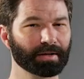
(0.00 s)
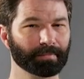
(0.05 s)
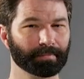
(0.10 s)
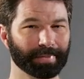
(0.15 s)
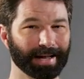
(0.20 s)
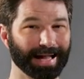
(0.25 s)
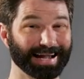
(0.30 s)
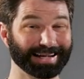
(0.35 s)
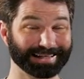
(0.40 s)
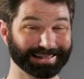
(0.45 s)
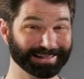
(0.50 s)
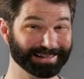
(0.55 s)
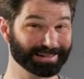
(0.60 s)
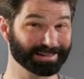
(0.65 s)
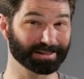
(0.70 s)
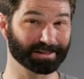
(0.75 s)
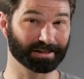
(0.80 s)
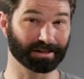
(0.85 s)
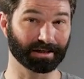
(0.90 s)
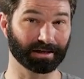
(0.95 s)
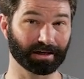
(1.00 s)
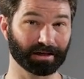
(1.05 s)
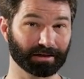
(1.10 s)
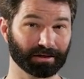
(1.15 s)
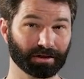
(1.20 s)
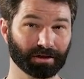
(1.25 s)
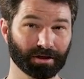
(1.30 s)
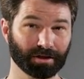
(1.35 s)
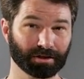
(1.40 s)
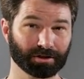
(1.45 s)
Back in
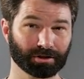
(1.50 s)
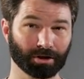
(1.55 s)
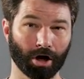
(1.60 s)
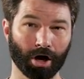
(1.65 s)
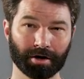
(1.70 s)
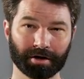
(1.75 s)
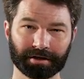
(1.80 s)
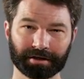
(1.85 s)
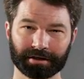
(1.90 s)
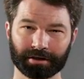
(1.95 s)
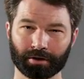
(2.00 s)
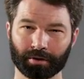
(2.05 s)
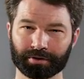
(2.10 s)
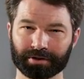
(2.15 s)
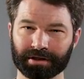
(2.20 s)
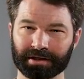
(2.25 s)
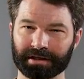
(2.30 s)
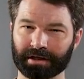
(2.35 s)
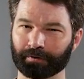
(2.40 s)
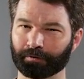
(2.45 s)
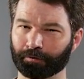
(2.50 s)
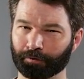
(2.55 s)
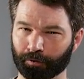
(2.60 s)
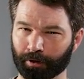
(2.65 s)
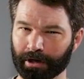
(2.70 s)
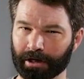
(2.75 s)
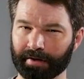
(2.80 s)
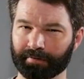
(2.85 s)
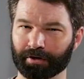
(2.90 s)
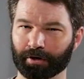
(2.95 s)
scene, Dawn and Gilda get
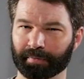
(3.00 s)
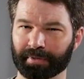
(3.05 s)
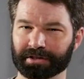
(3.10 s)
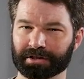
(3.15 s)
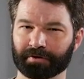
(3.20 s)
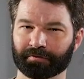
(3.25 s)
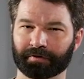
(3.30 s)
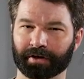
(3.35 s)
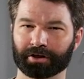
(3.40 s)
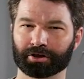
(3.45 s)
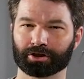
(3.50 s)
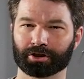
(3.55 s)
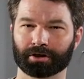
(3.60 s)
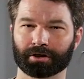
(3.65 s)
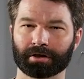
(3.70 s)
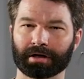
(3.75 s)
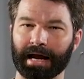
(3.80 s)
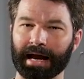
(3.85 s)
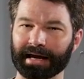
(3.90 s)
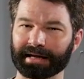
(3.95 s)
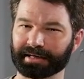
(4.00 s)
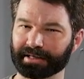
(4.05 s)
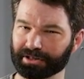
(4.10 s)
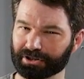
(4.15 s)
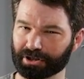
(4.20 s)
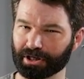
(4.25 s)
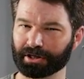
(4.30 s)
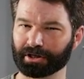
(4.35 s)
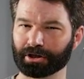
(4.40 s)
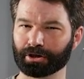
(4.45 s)
free of their misadventure and
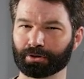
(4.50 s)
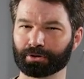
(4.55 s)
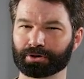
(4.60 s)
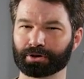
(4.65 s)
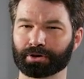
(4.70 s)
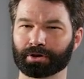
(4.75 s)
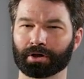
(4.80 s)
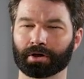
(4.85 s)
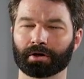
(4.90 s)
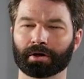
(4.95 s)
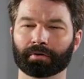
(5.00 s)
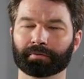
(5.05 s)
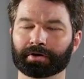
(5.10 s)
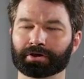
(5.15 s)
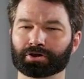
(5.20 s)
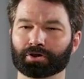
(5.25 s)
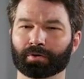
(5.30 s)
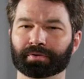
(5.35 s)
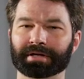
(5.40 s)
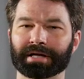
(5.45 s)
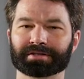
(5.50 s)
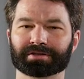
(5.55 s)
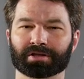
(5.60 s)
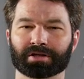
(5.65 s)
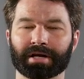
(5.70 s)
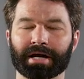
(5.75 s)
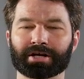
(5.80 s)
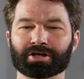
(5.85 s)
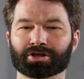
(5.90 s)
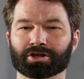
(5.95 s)
continue to their original
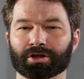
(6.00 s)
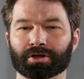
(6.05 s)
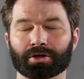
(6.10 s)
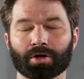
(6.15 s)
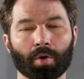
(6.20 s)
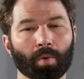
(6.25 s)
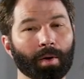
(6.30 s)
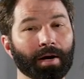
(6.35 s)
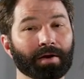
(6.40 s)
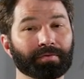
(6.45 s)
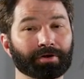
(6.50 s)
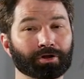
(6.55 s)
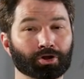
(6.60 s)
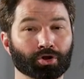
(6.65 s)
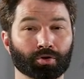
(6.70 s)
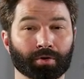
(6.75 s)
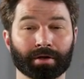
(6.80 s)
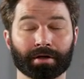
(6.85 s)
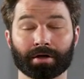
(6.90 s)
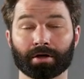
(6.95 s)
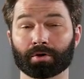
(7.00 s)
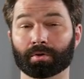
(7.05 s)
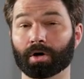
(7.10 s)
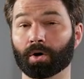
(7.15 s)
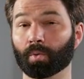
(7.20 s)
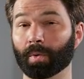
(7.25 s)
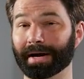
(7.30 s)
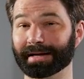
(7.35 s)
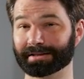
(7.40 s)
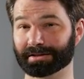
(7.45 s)
destination where the trio
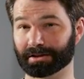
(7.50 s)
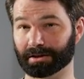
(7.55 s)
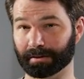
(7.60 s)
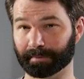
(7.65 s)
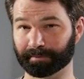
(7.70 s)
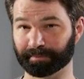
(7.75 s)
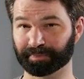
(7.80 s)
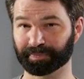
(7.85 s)
awaits them.